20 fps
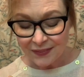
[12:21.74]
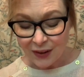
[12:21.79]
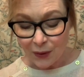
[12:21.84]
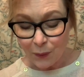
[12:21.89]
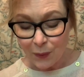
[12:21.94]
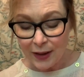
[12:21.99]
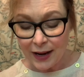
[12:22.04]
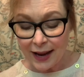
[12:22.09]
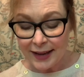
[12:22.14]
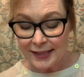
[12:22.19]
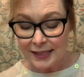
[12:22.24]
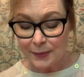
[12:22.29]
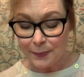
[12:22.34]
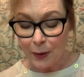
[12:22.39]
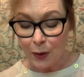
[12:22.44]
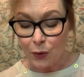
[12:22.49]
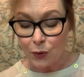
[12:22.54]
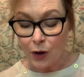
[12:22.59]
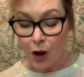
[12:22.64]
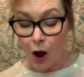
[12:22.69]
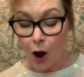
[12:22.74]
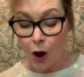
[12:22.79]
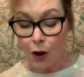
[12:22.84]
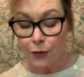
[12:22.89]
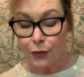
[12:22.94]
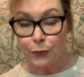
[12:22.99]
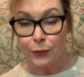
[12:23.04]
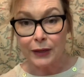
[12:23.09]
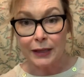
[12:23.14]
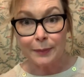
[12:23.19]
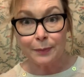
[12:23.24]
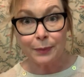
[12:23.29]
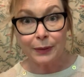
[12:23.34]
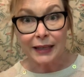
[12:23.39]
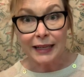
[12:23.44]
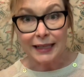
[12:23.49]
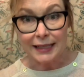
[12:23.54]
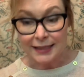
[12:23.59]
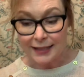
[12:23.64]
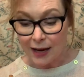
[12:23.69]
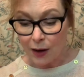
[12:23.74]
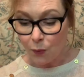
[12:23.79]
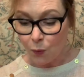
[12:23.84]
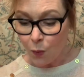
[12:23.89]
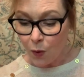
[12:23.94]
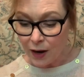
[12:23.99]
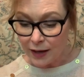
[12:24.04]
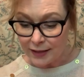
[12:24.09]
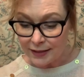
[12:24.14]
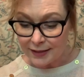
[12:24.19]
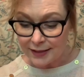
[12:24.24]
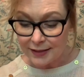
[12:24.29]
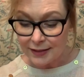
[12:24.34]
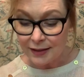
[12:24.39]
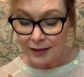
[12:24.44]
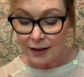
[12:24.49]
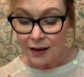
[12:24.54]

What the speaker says: When I spoke, all 3 blinked at once.